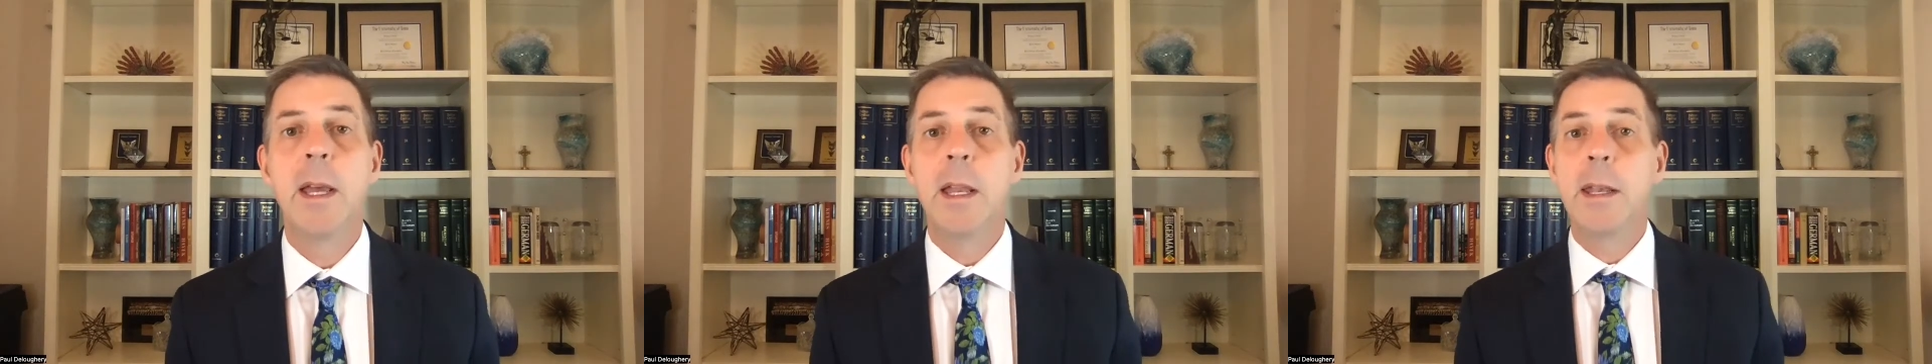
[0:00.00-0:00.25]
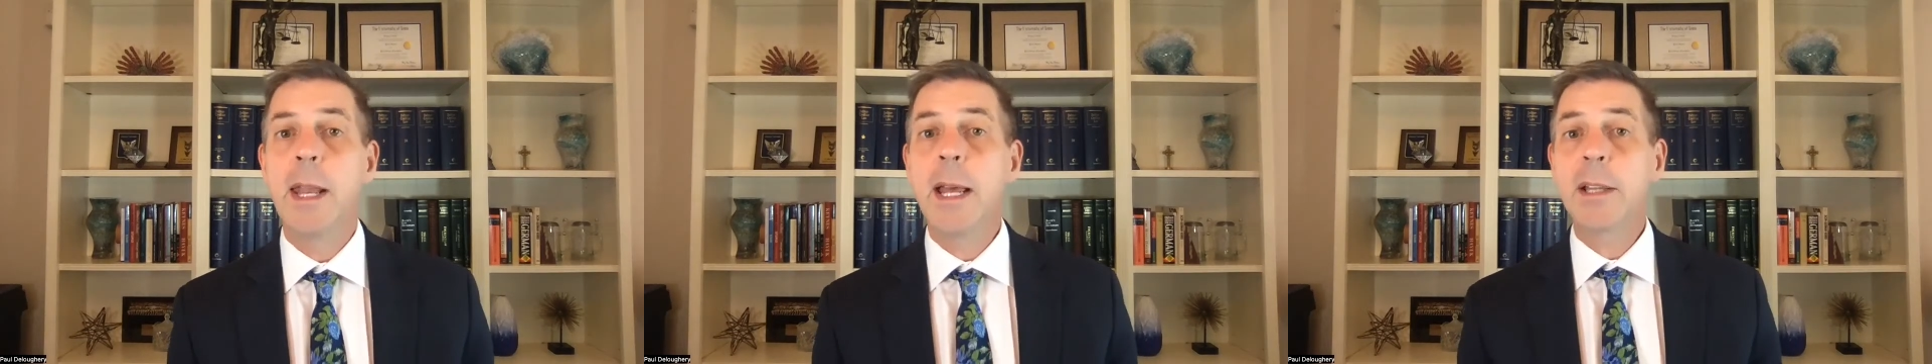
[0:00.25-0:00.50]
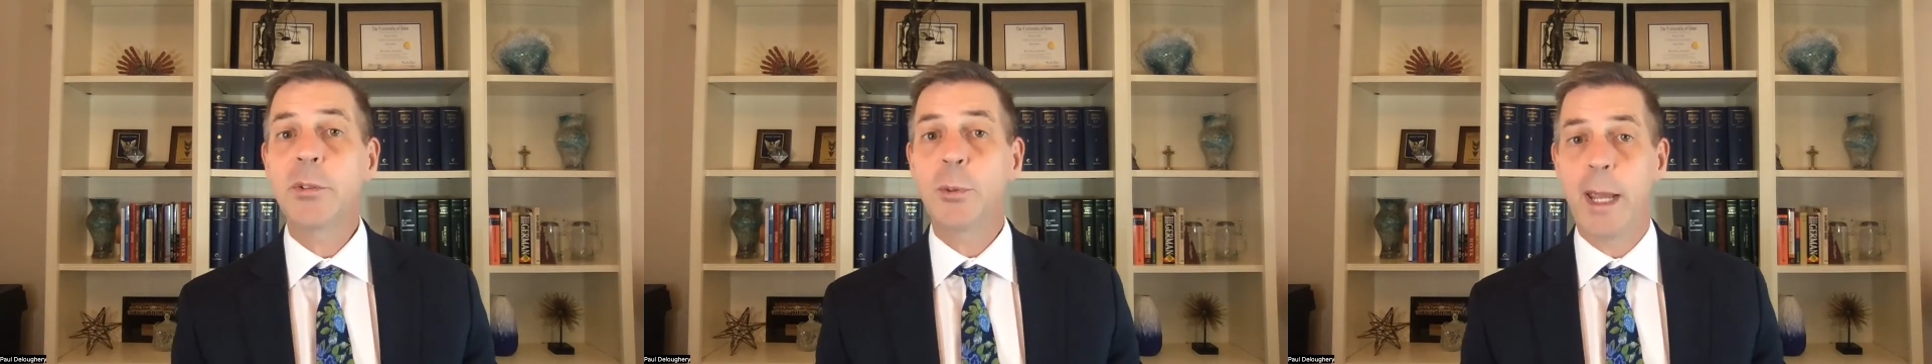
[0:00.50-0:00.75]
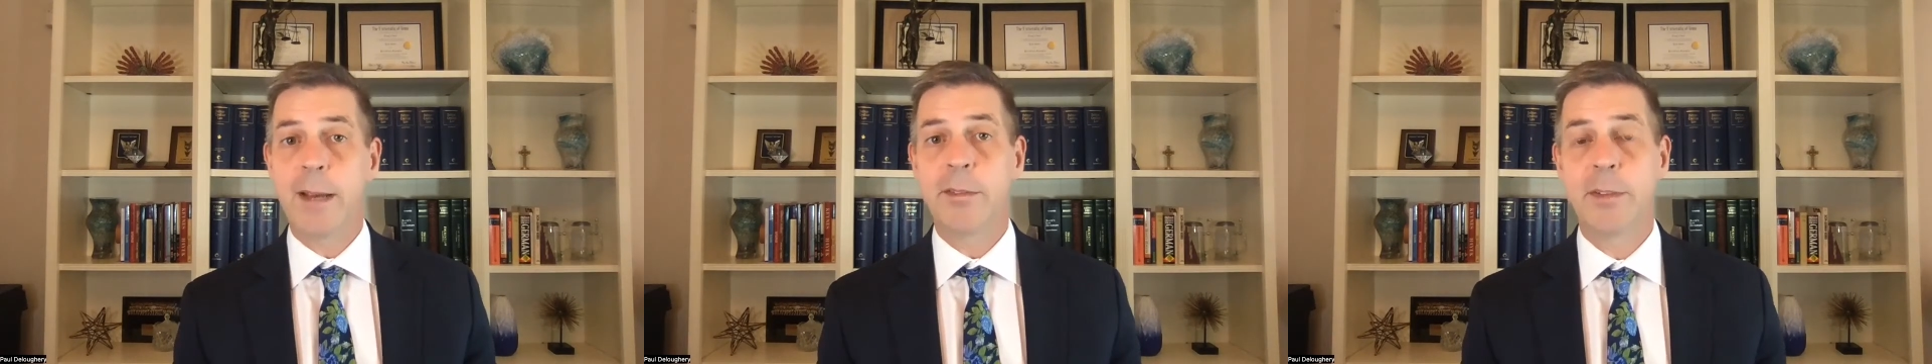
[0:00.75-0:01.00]
Next,
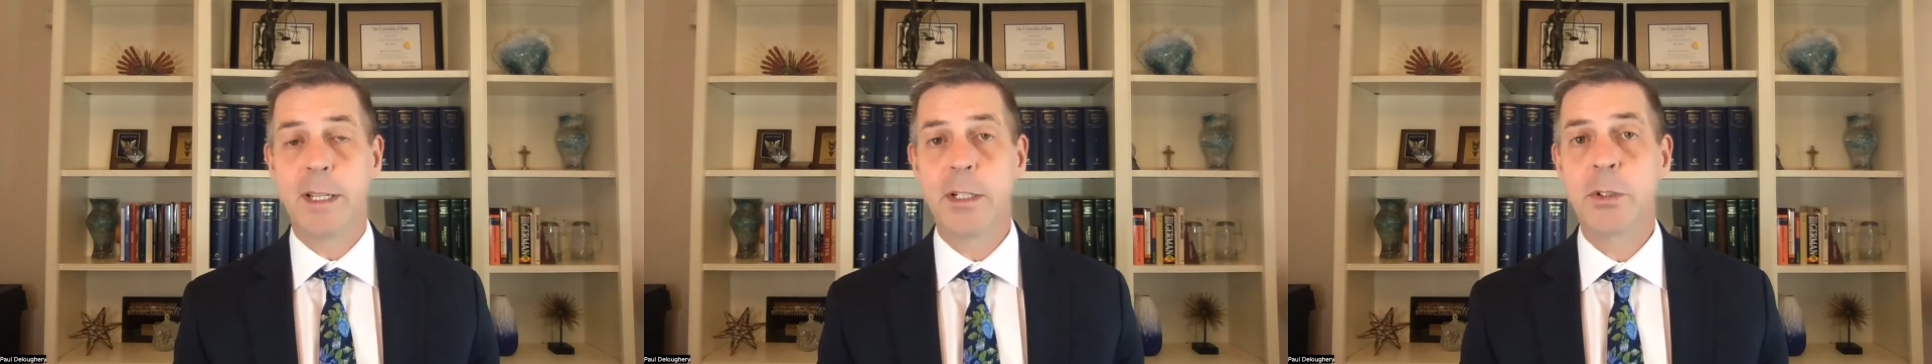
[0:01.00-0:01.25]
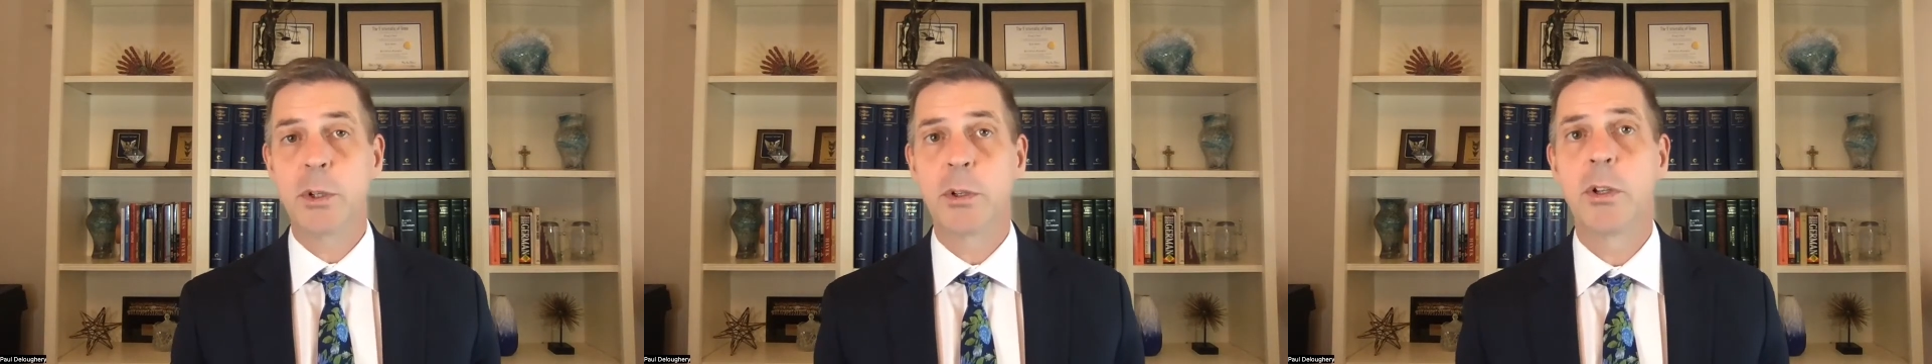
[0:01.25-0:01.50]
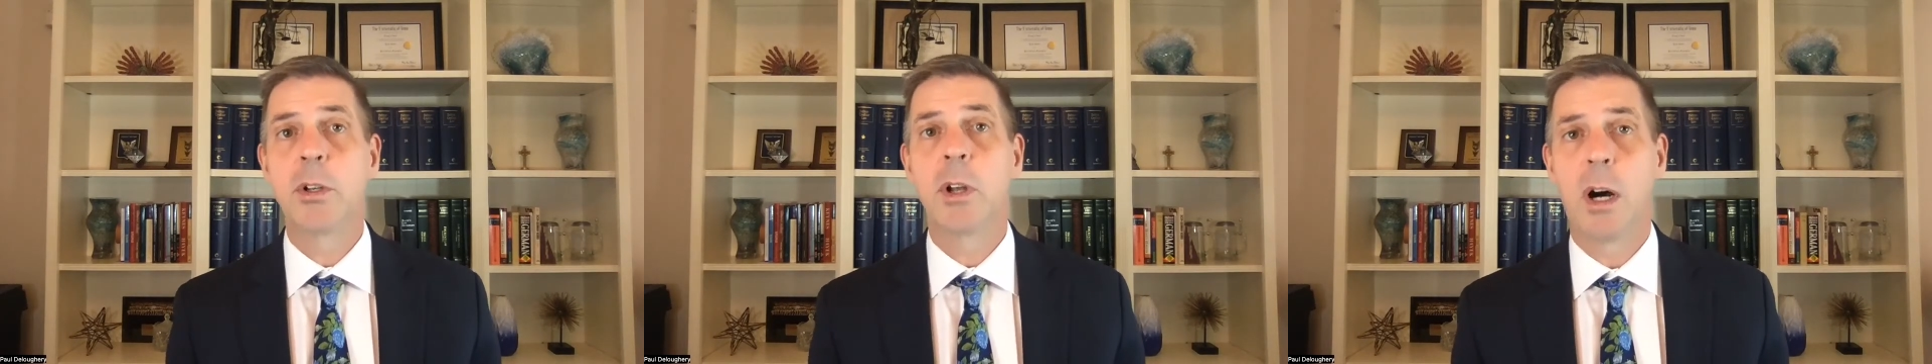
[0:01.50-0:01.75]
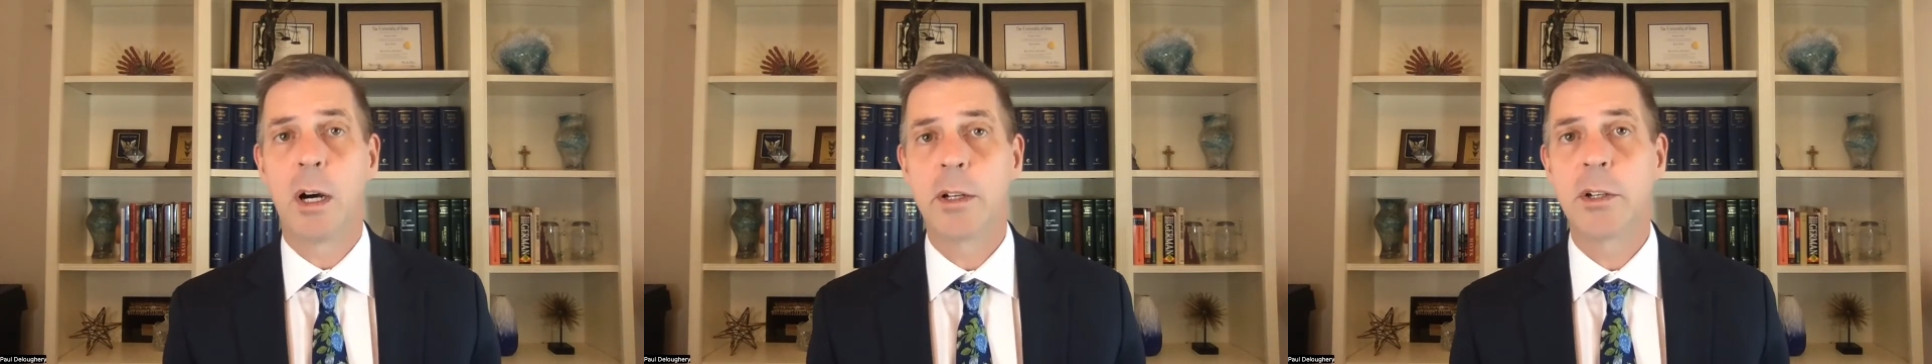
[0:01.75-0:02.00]
we have internal
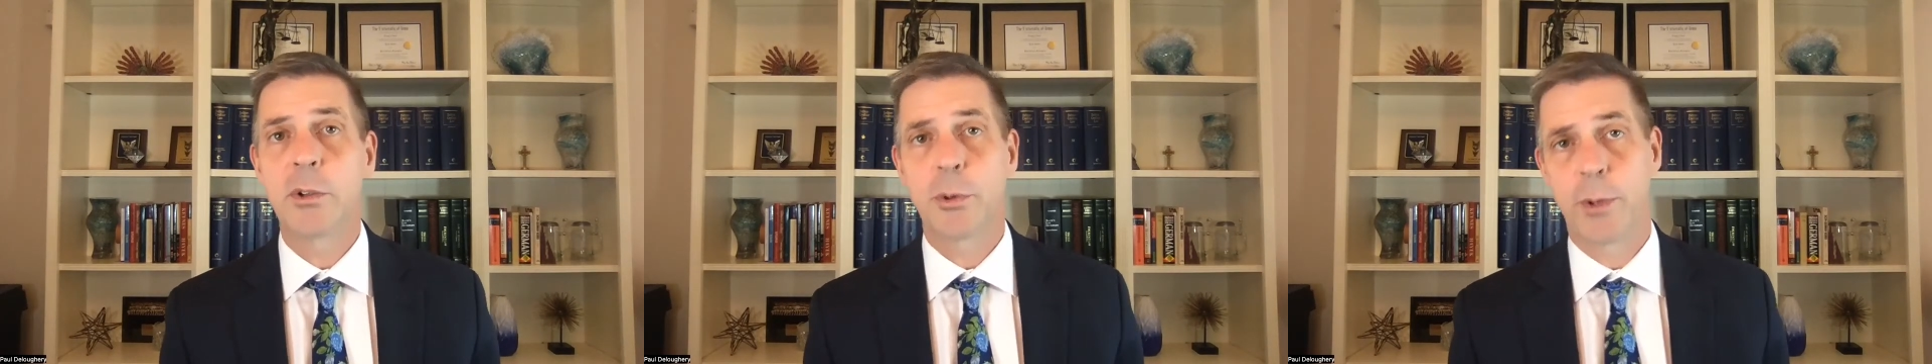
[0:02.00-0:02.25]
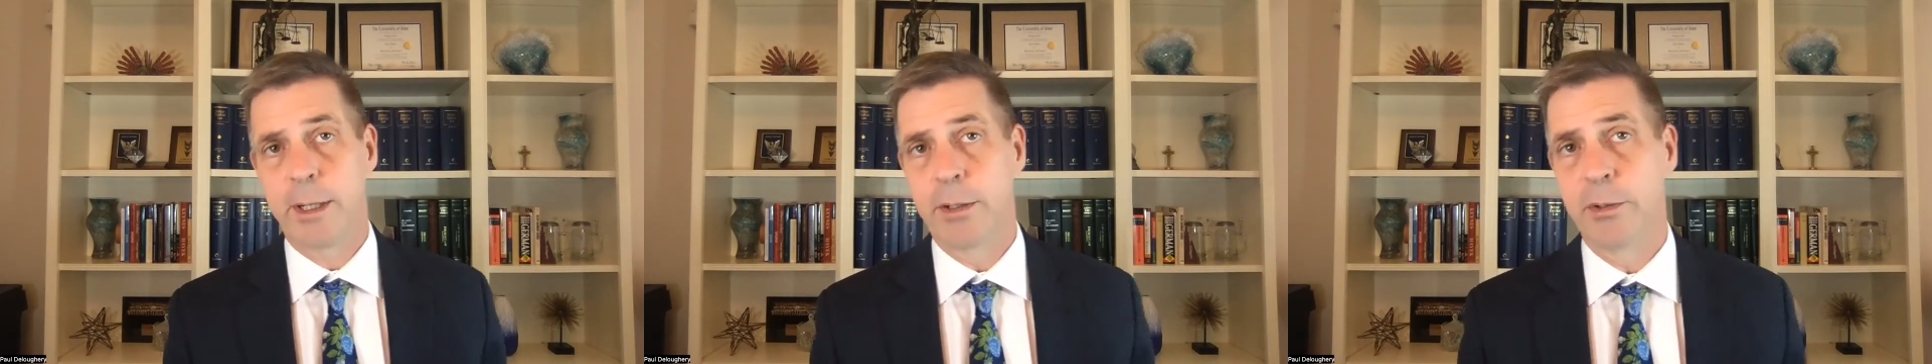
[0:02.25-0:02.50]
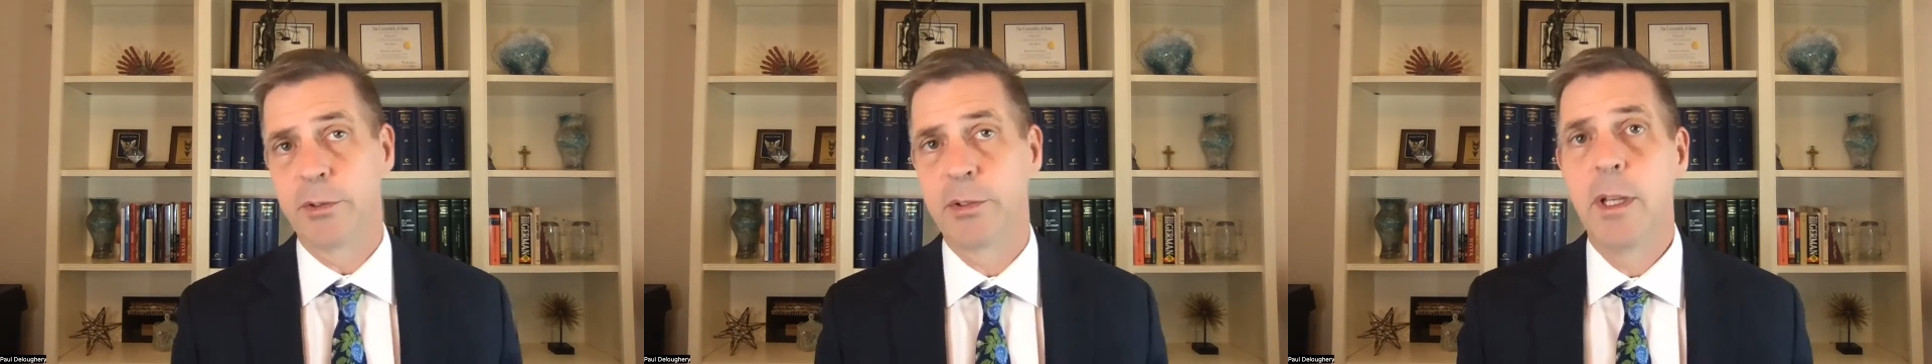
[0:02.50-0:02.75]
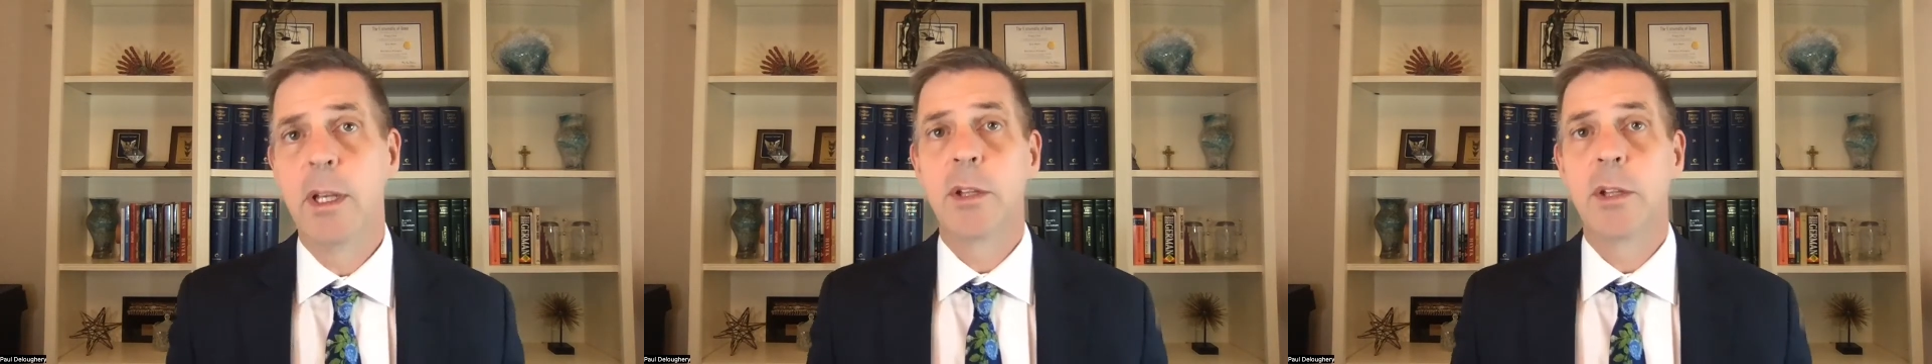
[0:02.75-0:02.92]
audit trails.